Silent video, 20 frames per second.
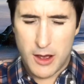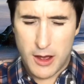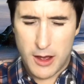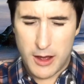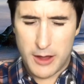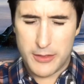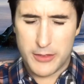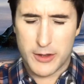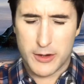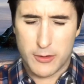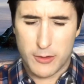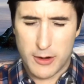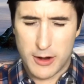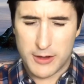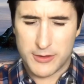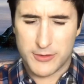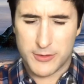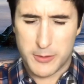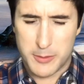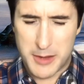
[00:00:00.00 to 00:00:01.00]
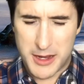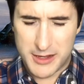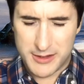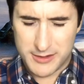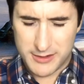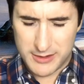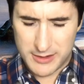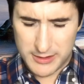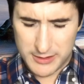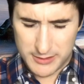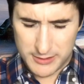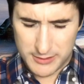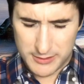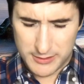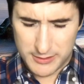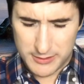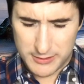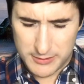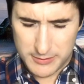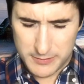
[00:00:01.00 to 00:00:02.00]
on the cross for my
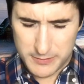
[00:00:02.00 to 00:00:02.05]
sins.